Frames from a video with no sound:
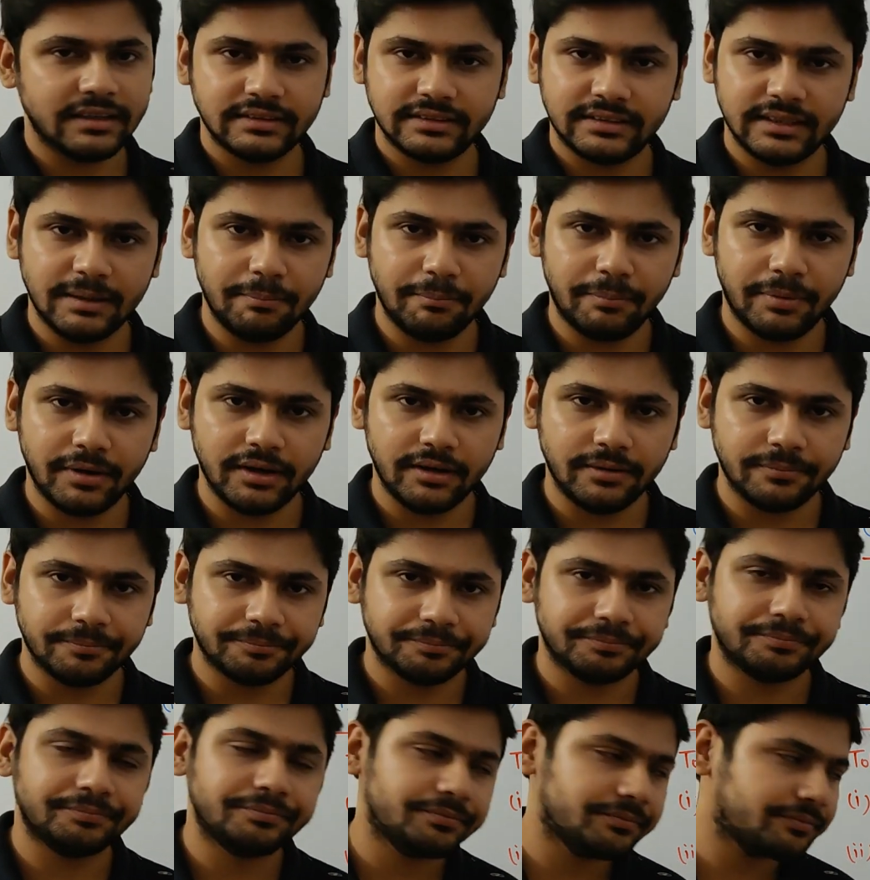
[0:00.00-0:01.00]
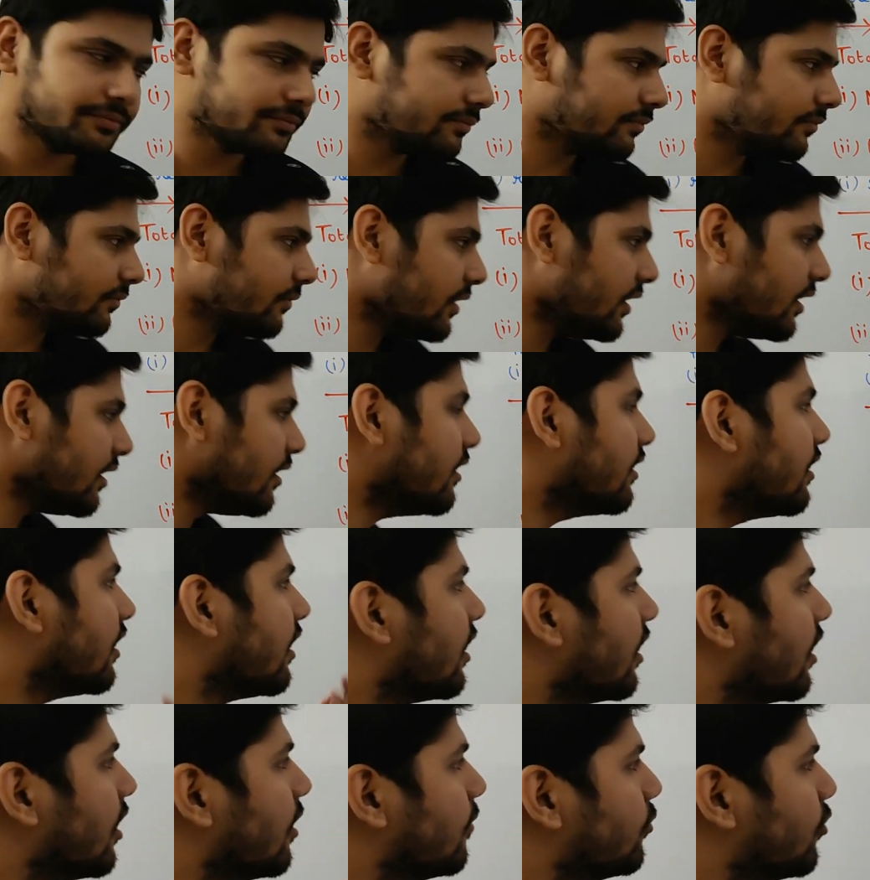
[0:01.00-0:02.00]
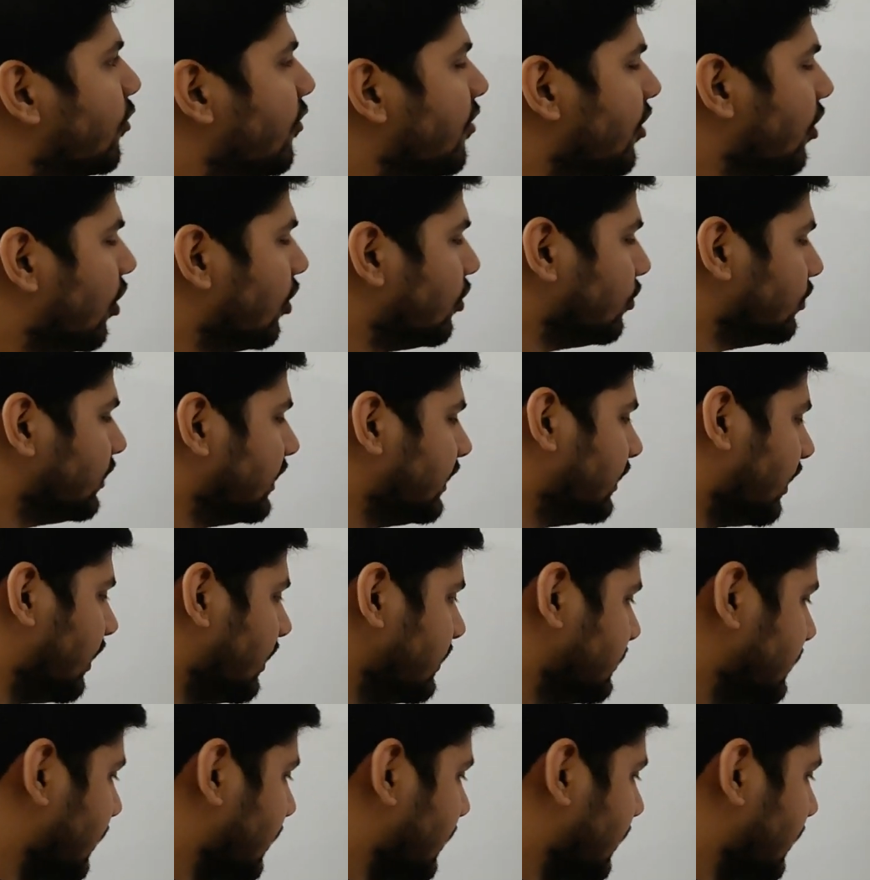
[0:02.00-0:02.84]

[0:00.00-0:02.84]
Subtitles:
Simple. Moving on to the third